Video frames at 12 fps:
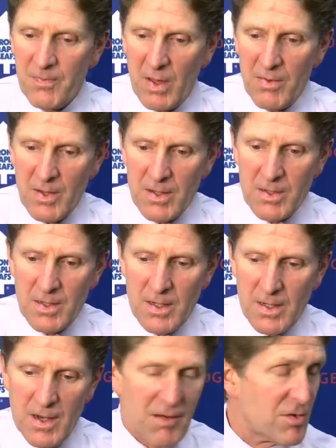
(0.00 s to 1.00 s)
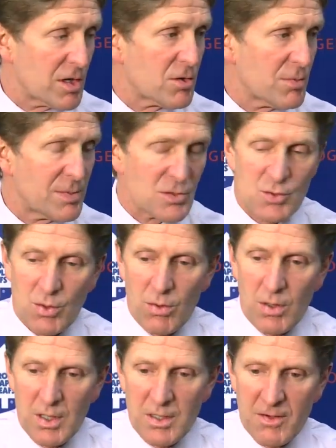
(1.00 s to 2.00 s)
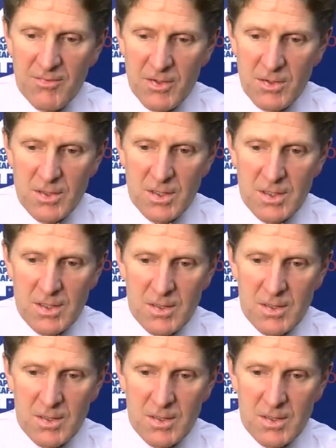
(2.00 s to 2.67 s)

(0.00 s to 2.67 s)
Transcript: I think every group is totally different,